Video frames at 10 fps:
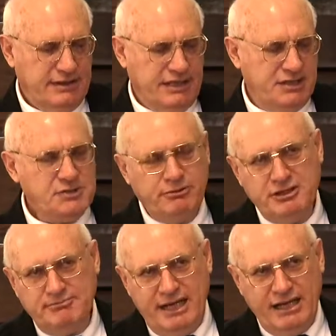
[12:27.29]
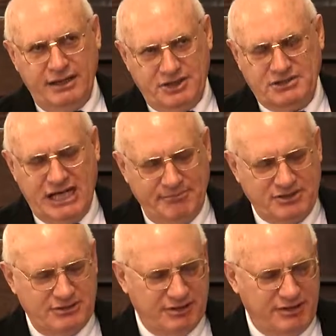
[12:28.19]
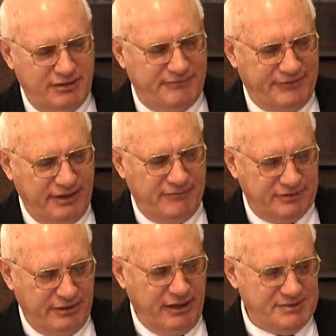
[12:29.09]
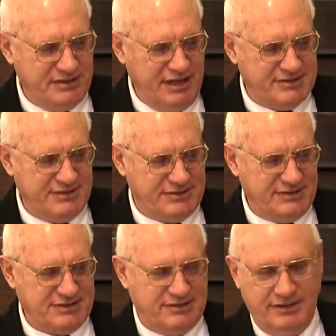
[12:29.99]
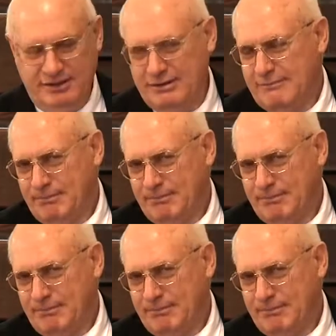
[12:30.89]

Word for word: Now, this word manna just happens to occur five times in Exodus sixteen,